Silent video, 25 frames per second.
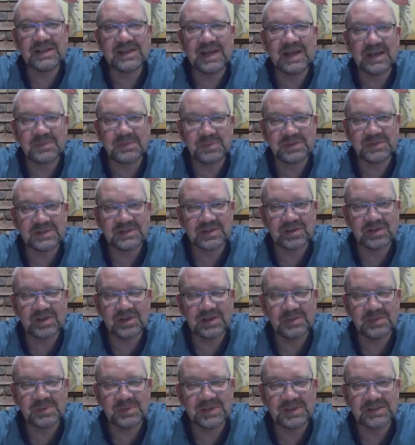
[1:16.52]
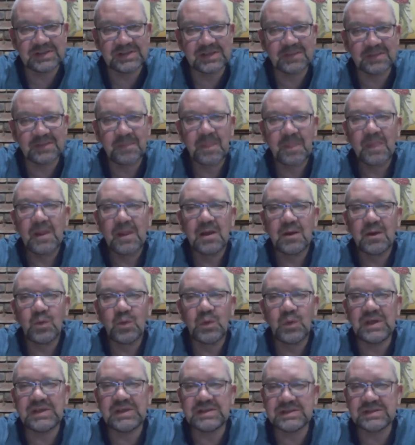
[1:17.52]
in that particular meeting.
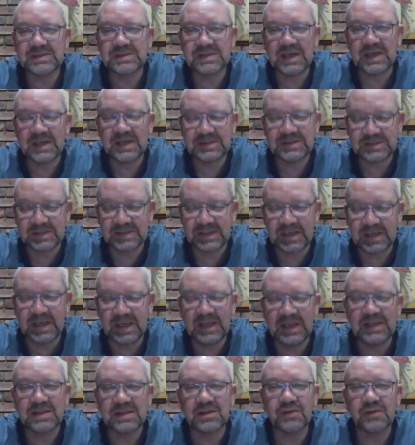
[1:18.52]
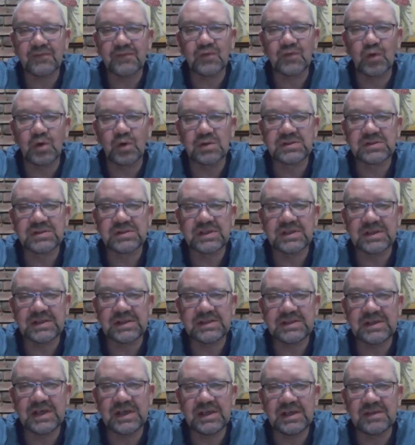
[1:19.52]
We discussed at length, of course, the
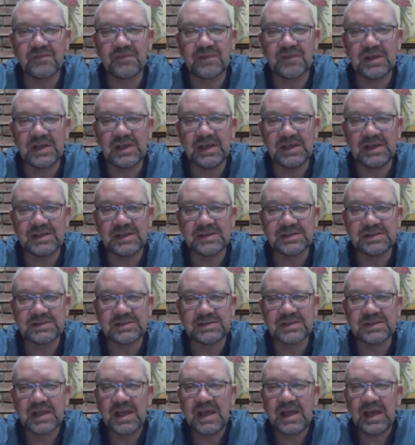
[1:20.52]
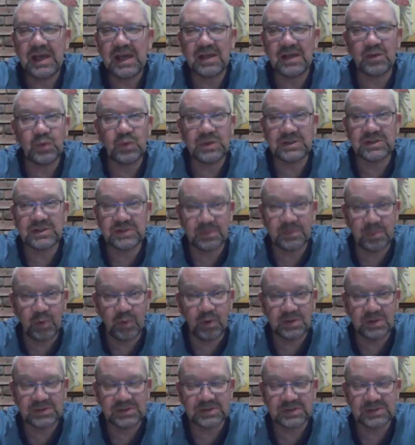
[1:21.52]
return of the learners, and we
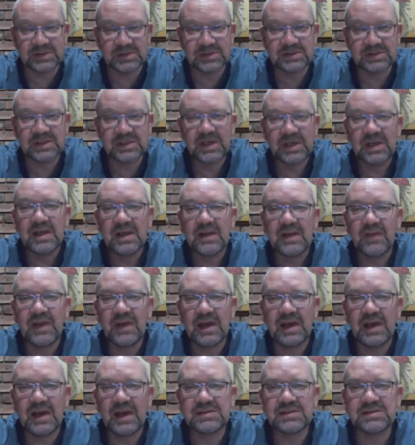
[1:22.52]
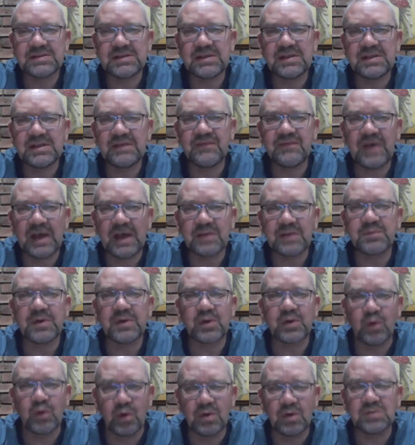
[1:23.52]
supported it. That, in fact,
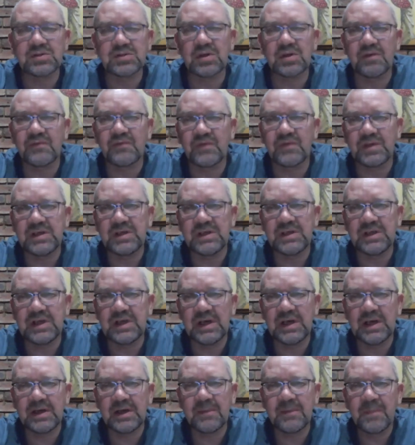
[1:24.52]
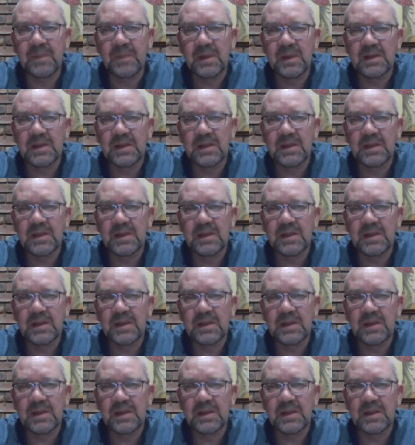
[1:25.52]
because of the uh,